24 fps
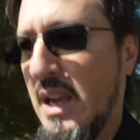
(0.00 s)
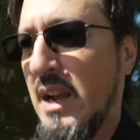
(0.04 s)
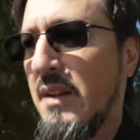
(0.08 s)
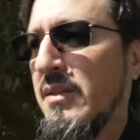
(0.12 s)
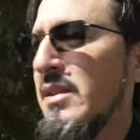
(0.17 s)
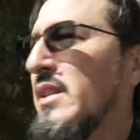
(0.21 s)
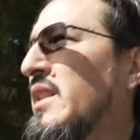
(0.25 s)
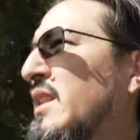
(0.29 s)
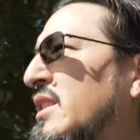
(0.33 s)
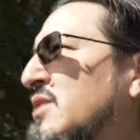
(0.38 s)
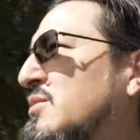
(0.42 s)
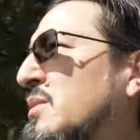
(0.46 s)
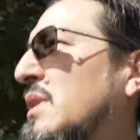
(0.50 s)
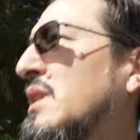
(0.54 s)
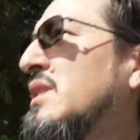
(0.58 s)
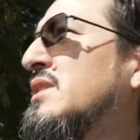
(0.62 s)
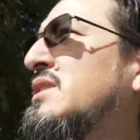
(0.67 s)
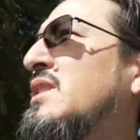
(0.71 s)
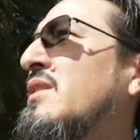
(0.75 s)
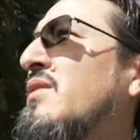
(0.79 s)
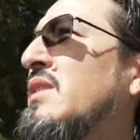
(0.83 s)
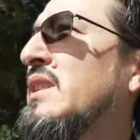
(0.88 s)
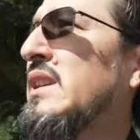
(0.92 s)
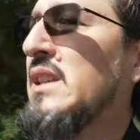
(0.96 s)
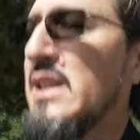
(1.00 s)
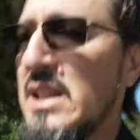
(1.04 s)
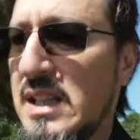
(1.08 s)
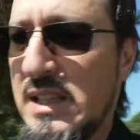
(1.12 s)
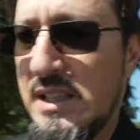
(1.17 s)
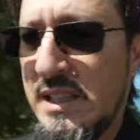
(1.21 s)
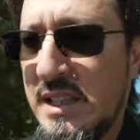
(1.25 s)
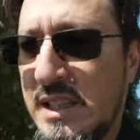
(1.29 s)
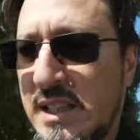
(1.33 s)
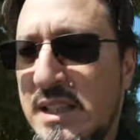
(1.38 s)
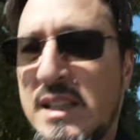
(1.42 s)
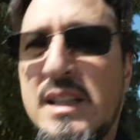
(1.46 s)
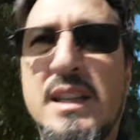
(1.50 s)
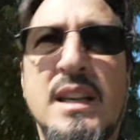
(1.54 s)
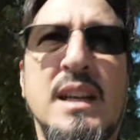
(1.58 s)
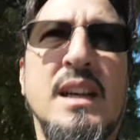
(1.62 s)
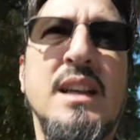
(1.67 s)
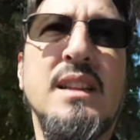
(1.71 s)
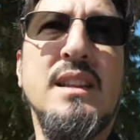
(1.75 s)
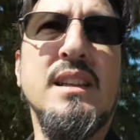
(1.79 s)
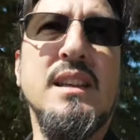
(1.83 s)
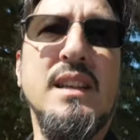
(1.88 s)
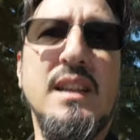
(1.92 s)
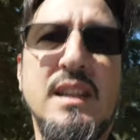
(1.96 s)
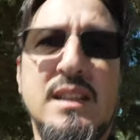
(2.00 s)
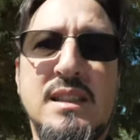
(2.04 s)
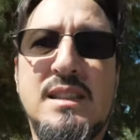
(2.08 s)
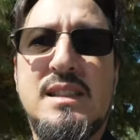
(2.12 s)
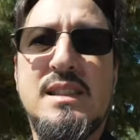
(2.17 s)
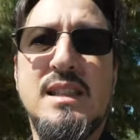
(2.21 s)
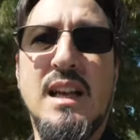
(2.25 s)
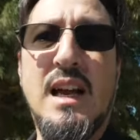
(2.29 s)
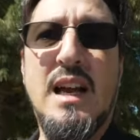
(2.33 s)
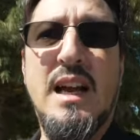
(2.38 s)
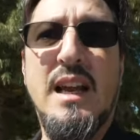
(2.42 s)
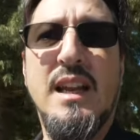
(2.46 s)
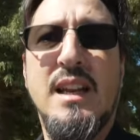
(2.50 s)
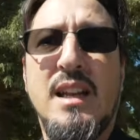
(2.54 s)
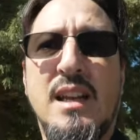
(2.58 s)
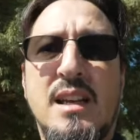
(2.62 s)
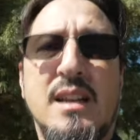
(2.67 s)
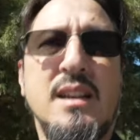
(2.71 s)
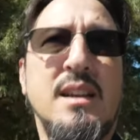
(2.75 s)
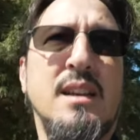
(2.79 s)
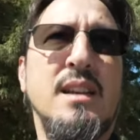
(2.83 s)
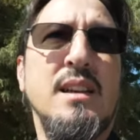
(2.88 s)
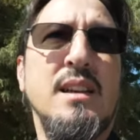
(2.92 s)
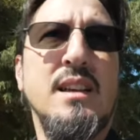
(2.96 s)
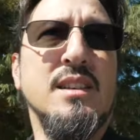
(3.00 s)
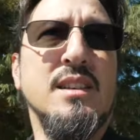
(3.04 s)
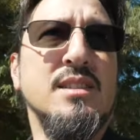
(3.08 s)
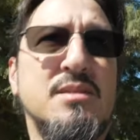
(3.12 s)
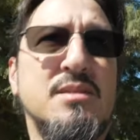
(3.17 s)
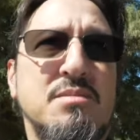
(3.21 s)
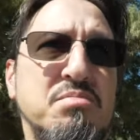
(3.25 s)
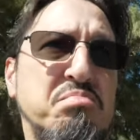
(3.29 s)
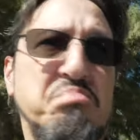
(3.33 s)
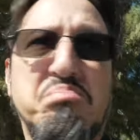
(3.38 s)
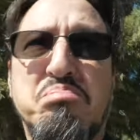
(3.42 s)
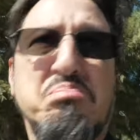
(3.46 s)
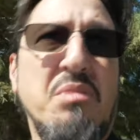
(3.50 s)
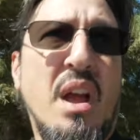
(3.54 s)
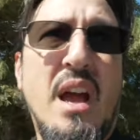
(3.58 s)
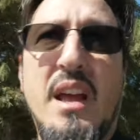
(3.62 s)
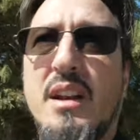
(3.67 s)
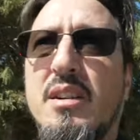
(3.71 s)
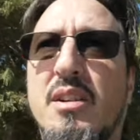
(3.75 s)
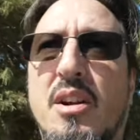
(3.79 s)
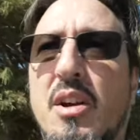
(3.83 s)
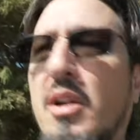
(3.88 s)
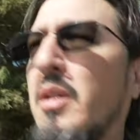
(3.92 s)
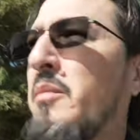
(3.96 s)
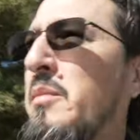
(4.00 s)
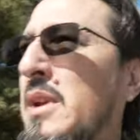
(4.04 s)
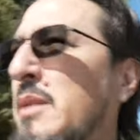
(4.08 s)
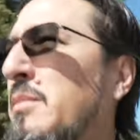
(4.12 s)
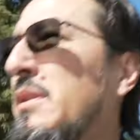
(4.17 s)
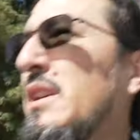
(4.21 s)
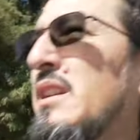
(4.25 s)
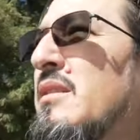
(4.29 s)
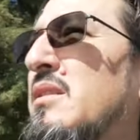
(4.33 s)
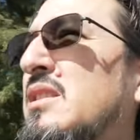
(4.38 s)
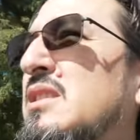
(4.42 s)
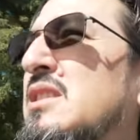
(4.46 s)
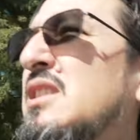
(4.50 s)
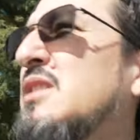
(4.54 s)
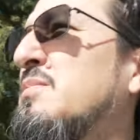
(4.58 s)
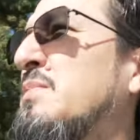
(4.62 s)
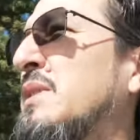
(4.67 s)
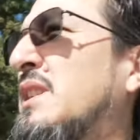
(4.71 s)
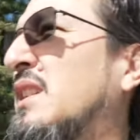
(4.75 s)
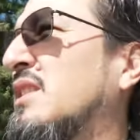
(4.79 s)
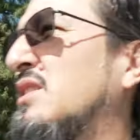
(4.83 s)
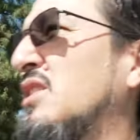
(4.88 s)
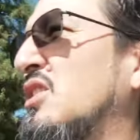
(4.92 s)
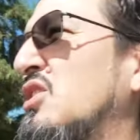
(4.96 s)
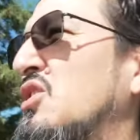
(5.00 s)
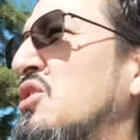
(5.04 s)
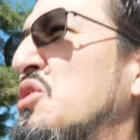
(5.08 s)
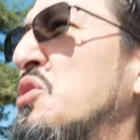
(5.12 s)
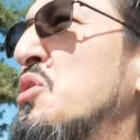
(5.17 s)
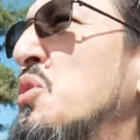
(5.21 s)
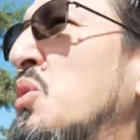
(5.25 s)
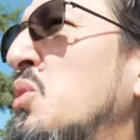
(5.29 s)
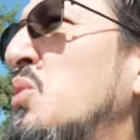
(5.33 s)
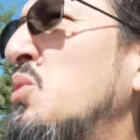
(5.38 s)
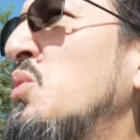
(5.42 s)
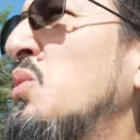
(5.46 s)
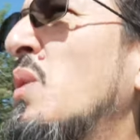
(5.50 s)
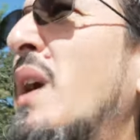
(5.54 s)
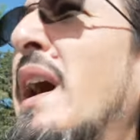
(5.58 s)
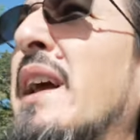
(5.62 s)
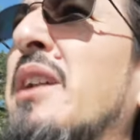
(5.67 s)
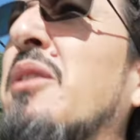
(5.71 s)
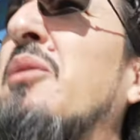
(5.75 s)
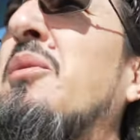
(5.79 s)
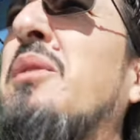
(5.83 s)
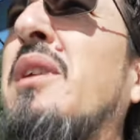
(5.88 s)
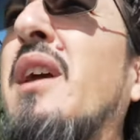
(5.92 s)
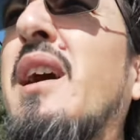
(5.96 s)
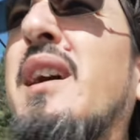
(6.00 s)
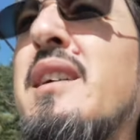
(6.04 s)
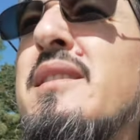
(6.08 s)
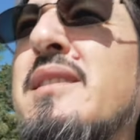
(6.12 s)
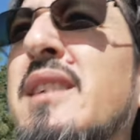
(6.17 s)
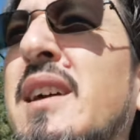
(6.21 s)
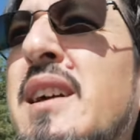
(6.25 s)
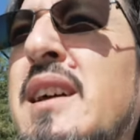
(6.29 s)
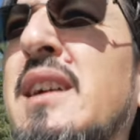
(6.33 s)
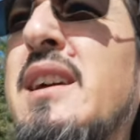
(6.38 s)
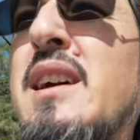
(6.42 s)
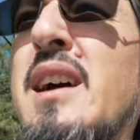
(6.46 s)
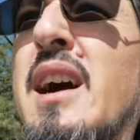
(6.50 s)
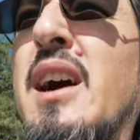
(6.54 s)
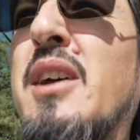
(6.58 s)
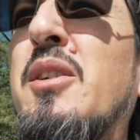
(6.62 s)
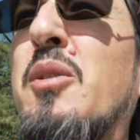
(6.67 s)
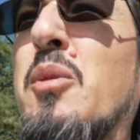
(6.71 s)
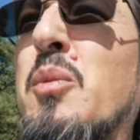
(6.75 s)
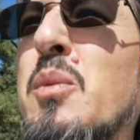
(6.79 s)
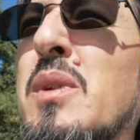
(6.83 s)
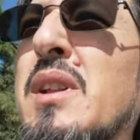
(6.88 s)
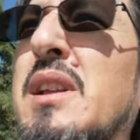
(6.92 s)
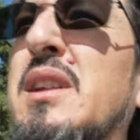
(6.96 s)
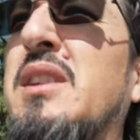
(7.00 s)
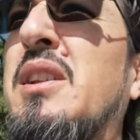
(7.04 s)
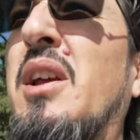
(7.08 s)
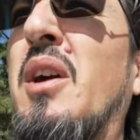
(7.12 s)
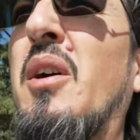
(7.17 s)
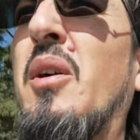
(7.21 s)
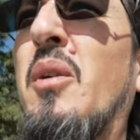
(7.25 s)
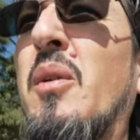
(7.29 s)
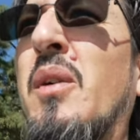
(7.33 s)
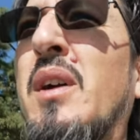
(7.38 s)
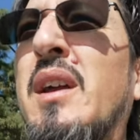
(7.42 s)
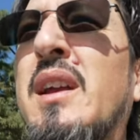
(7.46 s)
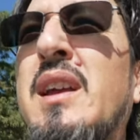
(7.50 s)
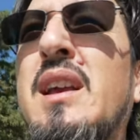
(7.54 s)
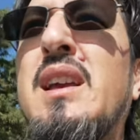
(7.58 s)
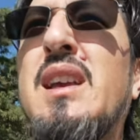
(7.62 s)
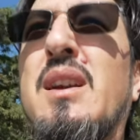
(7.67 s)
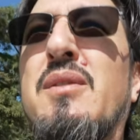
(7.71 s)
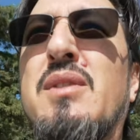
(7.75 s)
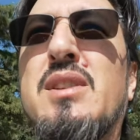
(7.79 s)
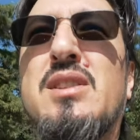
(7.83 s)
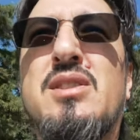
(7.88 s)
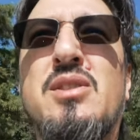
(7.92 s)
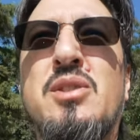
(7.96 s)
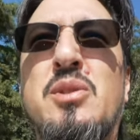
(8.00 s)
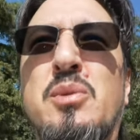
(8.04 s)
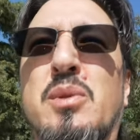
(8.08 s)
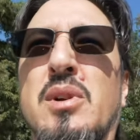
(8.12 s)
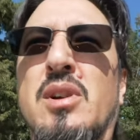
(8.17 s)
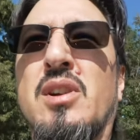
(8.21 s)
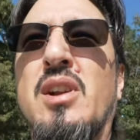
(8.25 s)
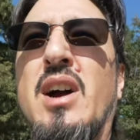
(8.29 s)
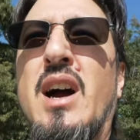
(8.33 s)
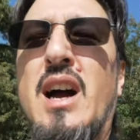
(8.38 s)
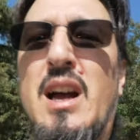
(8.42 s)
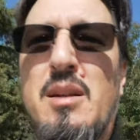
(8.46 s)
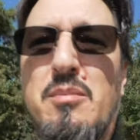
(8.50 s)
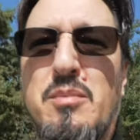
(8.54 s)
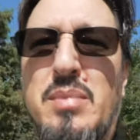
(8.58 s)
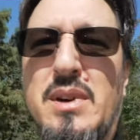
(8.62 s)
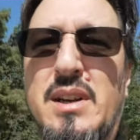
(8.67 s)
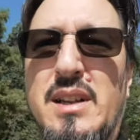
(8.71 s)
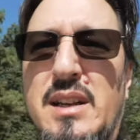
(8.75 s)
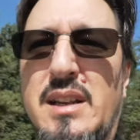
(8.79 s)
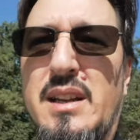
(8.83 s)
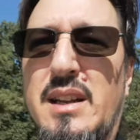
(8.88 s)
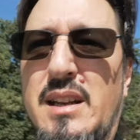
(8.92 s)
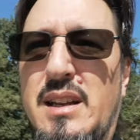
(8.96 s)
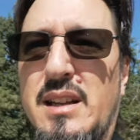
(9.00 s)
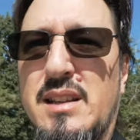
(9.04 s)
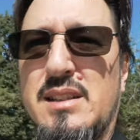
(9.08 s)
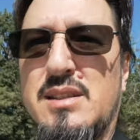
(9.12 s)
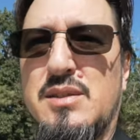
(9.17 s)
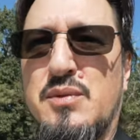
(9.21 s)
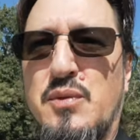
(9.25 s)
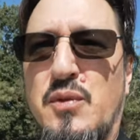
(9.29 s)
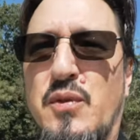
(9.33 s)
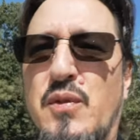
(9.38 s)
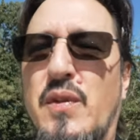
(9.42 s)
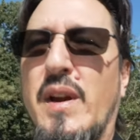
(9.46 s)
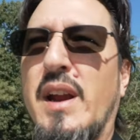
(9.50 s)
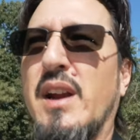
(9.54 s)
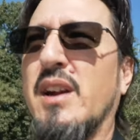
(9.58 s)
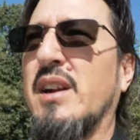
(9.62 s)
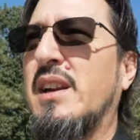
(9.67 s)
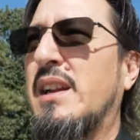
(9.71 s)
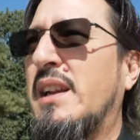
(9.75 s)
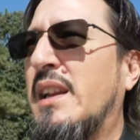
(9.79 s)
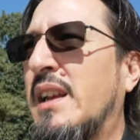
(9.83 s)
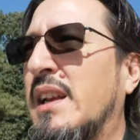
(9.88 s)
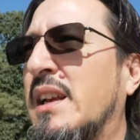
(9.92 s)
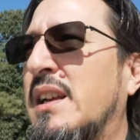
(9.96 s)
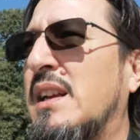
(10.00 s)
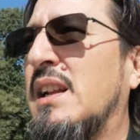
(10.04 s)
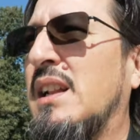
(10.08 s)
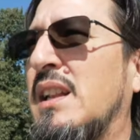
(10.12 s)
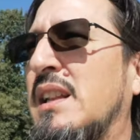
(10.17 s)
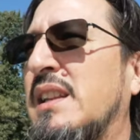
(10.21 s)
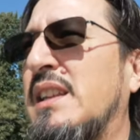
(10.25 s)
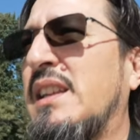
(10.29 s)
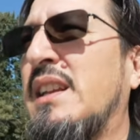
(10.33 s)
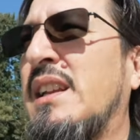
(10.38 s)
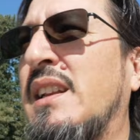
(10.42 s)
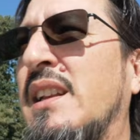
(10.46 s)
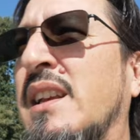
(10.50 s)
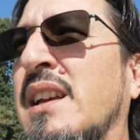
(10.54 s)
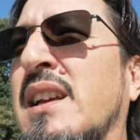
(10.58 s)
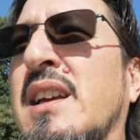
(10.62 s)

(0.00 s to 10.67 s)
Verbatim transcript: everything's relatively clean. The inside is, I don't know, maybe it's just because it's new. I don't, I don't really know if it's new or not, but it is very clean.